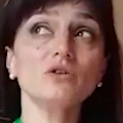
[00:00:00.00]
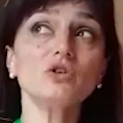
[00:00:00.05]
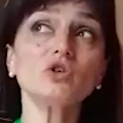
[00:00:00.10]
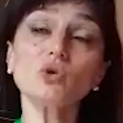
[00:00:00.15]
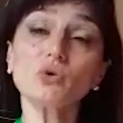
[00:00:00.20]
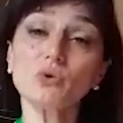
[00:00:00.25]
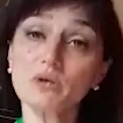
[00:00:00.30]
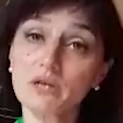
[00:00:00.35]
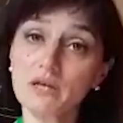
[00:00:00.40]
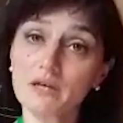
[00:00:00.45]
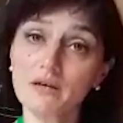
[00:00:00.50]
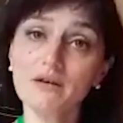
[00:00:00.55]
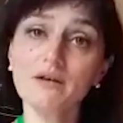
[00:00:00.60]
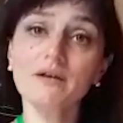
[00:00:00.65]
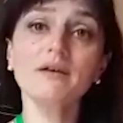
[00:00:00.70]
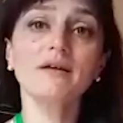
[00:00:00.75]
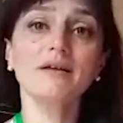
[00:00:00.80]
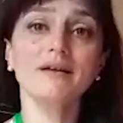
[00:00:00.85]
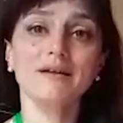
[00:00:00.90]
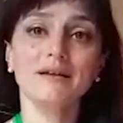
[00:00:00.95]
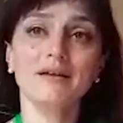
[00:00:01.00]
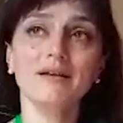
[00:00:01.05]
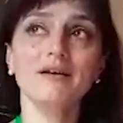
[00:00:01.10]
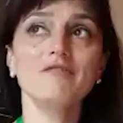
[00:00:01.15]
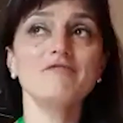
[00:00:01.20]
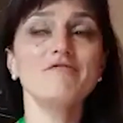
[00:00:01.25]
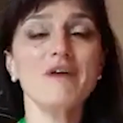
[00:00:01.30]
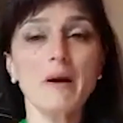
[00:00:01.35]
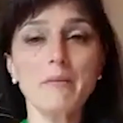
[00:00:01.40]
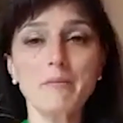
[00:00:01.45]
Turkic
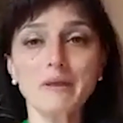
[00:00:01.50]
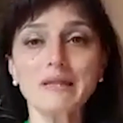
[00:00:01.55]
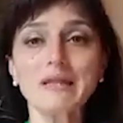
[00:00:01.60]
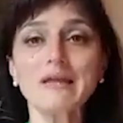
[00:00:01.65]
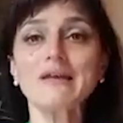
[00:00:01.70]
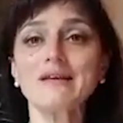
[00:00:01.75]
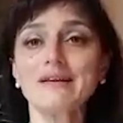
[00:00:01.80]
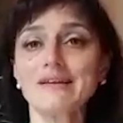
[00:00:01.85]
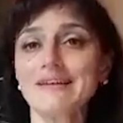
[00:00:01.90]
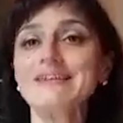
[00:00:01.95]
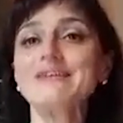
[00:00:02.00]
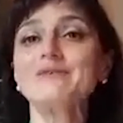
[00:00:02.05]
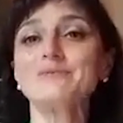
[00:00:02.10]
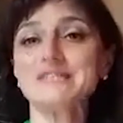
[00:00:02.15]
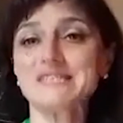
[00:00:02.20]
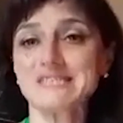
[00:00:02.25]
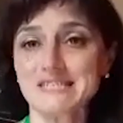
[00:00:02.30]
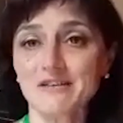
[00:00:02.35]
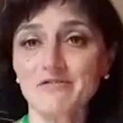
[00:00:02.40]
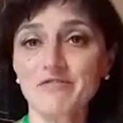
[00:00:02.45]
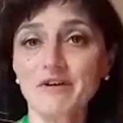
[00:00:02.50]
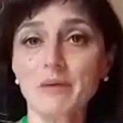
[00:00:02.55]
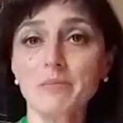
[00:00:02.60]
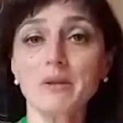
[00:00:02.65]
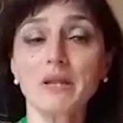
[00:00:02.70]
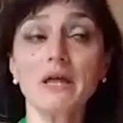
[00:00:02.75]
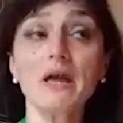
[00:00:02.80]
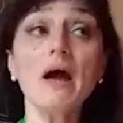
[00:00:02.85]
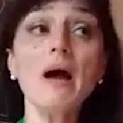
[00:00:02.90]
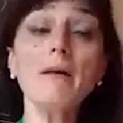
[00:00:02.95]
family, linguistic
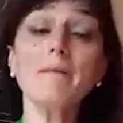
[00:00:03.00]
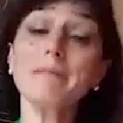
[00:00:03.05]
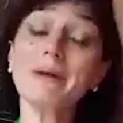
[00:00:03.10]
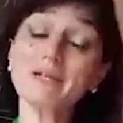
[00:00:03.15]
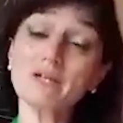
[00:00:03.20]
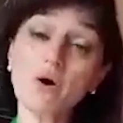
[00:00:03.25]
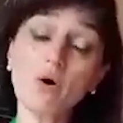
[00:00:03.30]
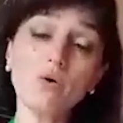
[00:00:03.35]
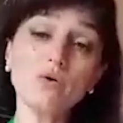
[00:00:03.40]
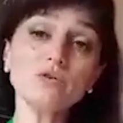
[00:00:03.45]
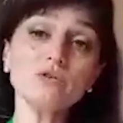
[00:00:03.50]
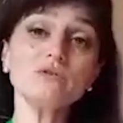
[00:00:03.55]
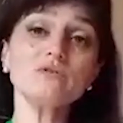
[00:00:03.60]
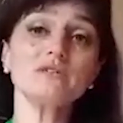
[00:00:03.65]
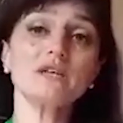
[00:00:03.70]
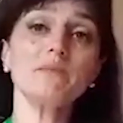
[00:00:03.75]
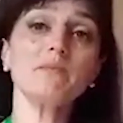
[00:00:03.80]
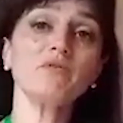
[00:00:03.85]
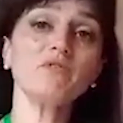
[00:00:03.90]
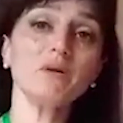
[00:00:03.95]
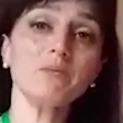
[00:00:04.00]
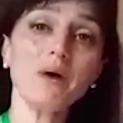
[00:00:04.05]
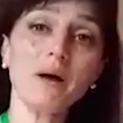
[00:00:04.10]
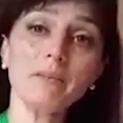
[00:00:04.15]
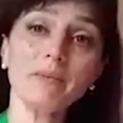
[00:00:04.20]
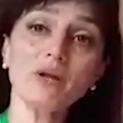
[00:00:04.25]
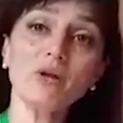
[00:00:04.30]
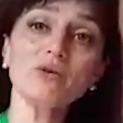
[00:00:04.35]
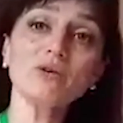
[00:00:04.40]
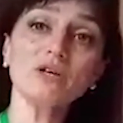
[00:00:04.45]
family, but also some of them
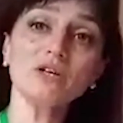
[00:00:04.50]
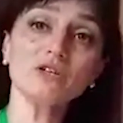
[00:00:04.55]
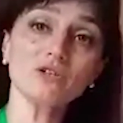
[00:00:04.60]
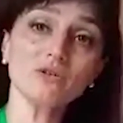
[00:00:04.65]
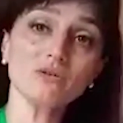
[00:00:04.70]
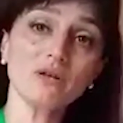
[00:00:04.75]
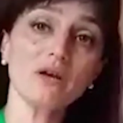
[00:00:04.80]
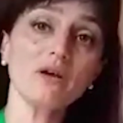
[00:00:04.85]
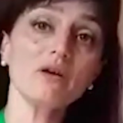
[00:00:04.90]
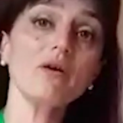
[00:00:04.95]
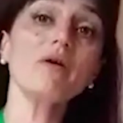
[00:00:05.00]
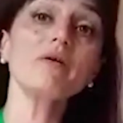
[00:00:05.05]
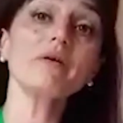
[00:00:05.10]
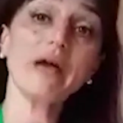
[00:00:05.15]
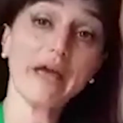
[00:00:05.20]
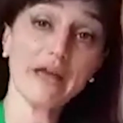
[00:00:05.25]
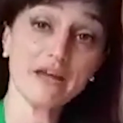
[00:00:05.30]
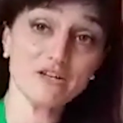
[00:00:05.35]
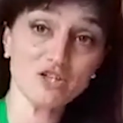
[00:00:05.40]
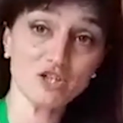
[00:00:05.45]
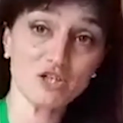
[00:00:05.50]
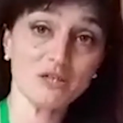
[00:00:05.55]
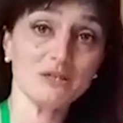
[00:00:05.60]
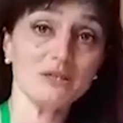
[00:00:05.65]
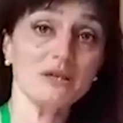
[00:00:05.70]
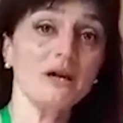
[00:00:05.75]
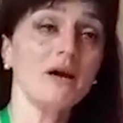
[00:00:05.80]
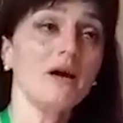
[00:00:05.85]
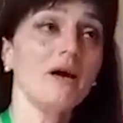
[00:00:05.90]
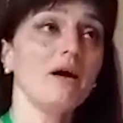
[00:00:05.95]
are belonging to the
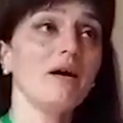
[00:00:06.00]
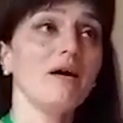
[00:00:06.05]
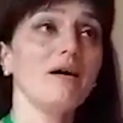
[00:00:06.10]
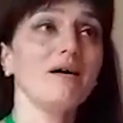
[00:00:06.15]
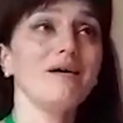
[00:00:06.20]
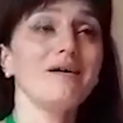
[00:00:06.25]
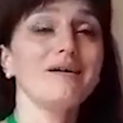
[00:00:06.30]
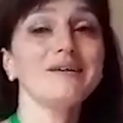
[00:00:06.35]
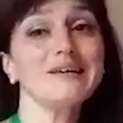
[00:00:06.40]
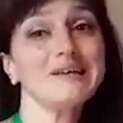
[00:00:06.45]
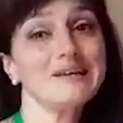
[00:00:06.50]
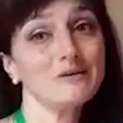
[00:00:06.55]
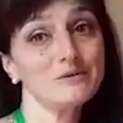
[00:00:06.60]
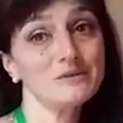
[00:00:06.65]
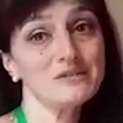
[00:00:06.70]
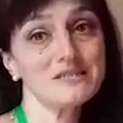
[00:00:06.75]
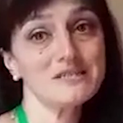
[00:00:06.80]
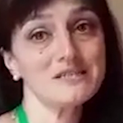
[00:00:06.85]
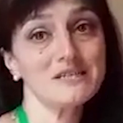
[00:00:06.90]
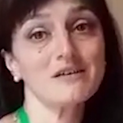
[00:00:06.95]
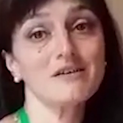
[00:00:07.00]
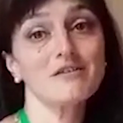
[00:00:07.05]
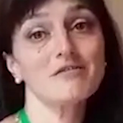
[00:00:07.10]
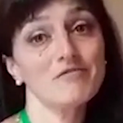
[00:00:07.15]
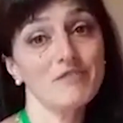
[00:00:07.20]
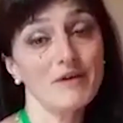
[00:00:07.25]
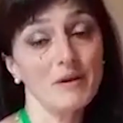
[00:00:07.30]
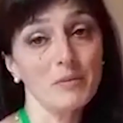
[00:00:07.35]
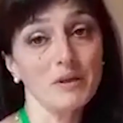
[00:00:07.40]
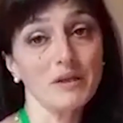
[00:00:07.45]
Caucasian linguistic
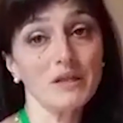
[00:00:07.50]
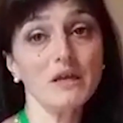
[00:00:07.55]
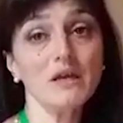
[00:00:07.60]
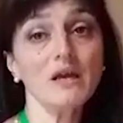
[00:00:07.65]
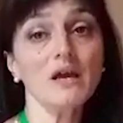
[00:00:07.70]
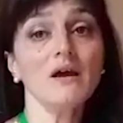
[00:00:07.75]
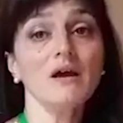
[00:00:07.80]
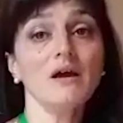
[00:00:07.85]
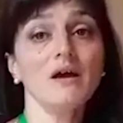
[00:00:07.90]
family.